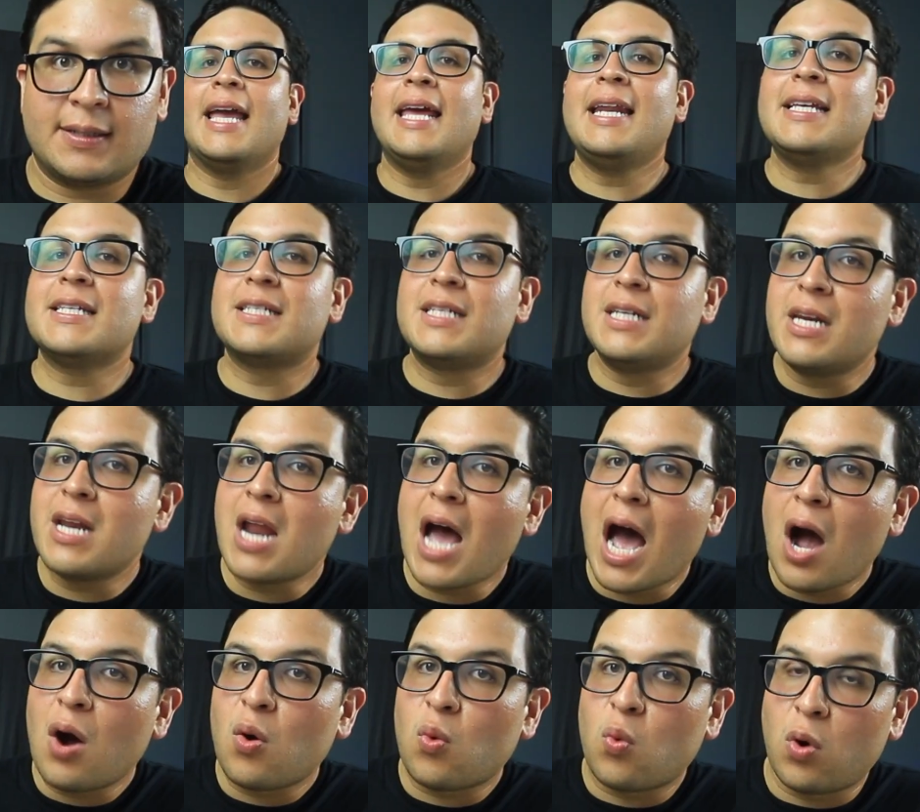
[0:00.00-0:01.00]
It is
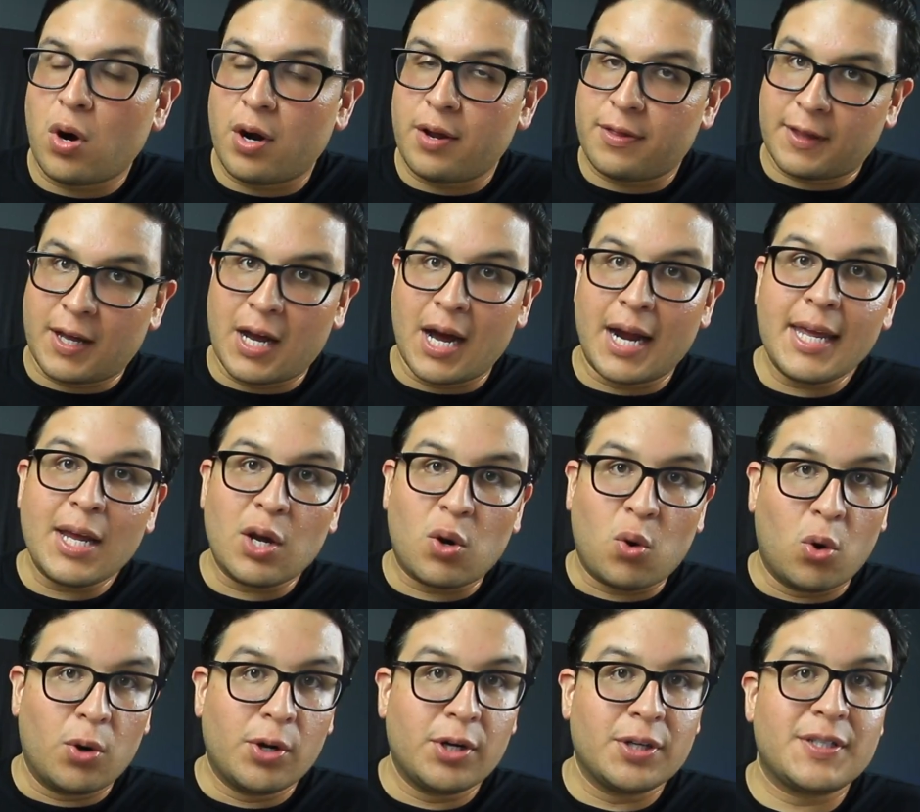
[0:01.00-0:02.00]
not worth cutting
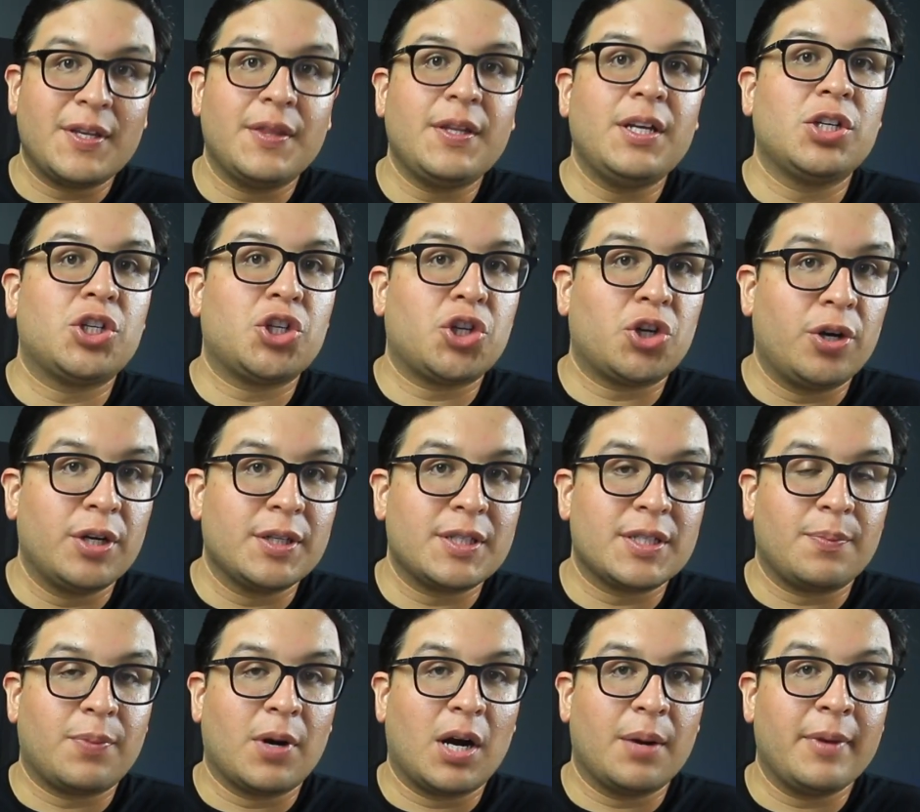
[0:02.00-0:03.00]
corners in the insurance
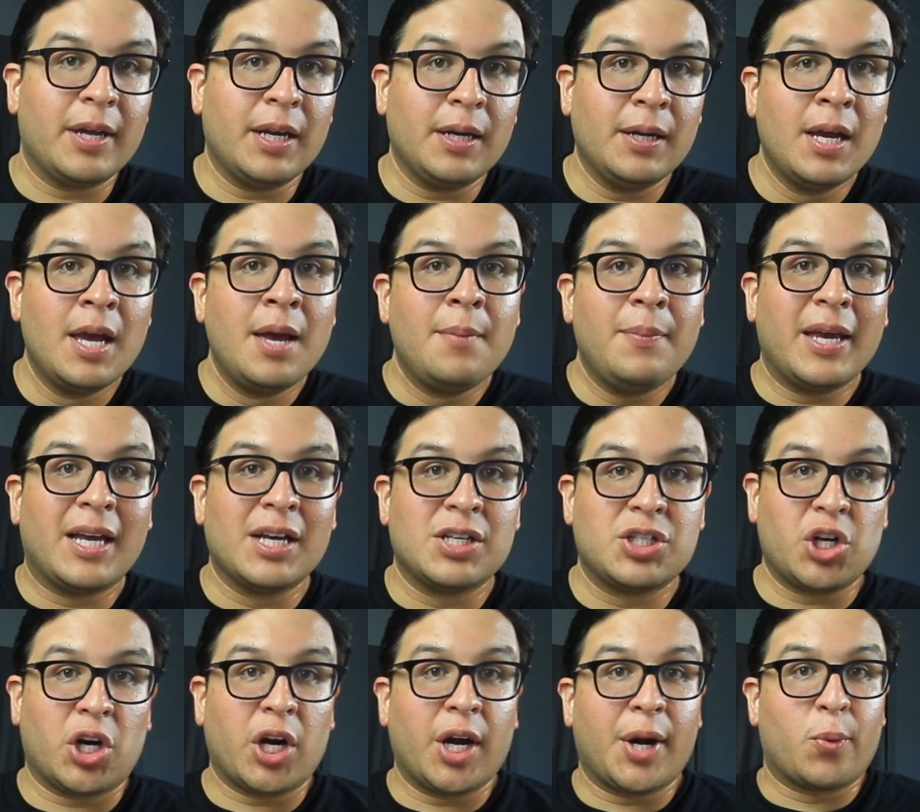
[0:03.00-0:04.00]
department because
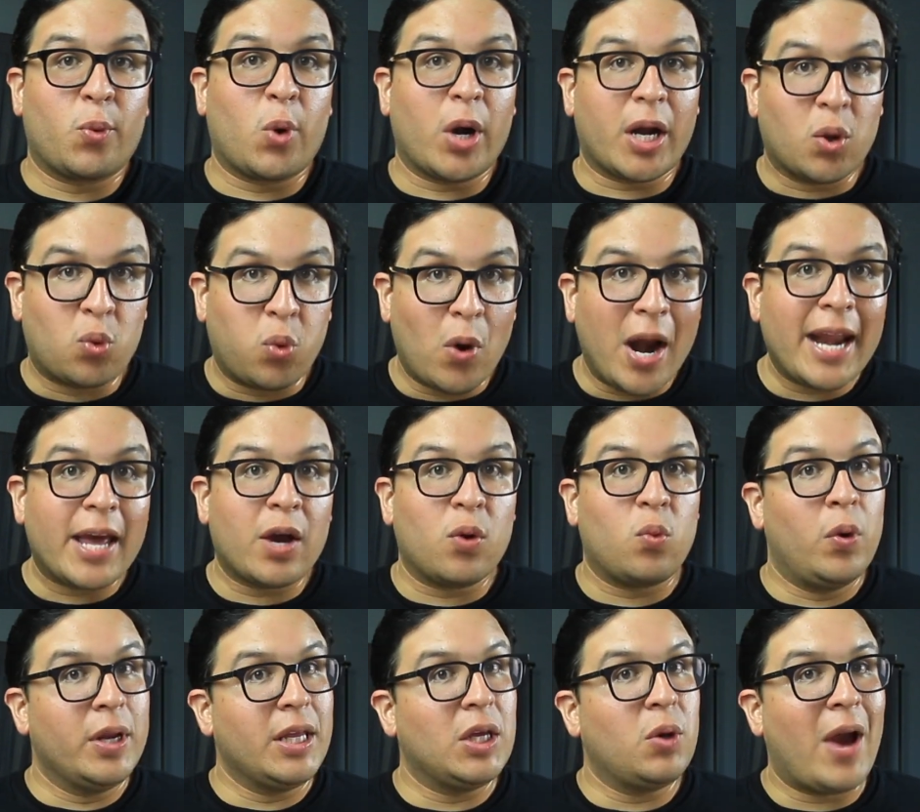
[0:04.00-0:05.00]
you're gonna regret
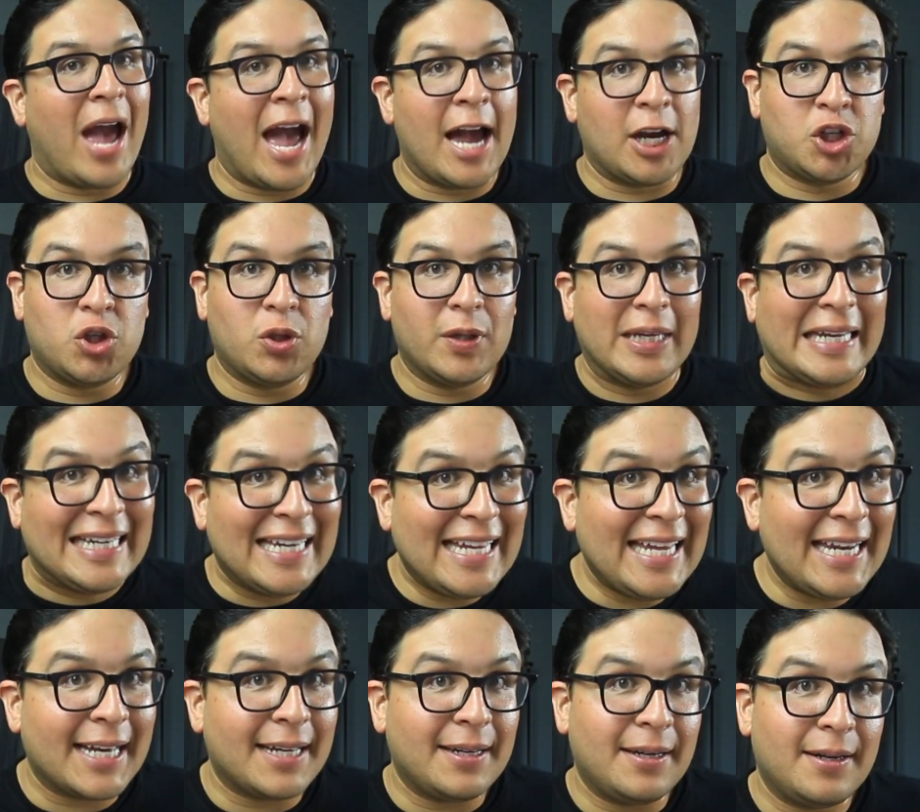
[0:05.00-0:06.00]
it when you actually need it.